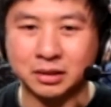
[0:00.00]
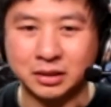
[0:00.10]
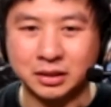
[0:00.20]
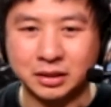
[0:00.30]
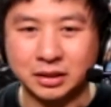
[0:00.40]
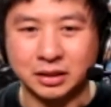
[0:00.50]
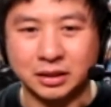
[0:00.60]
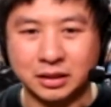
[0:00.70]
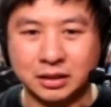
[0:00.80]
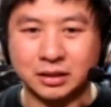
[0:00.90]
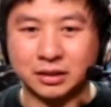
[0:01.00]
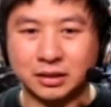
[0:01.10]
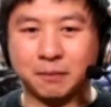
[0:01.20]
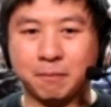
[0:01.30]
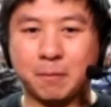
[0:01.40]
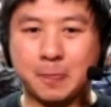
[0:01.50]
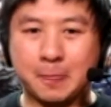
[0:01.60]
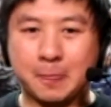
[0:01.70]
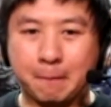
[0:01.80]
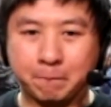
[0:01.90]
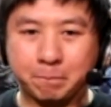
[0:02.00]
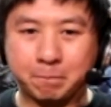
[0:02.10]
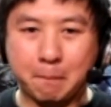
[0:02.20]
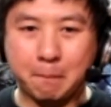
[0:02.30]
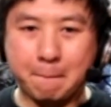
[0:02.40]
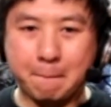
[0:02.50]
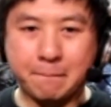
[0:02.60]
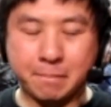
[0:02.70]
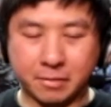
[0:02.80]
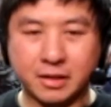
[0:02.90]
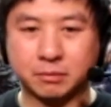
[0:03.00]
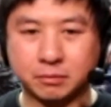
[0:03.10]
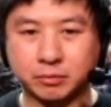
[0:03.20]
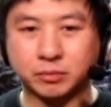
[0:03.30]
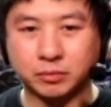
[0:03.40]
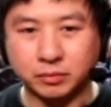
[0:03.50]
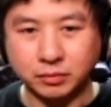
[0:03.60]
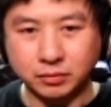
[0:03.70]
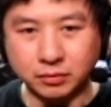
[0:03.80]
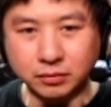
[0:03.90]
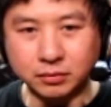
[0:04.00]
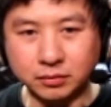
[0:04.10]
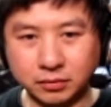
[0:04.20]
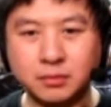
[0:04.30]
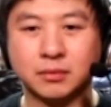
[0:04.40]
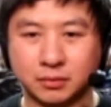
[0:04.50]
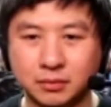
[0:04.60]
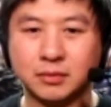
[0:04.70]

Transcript: yeah, and part of the reason I love the SH Monster so much is because how articulated they are. And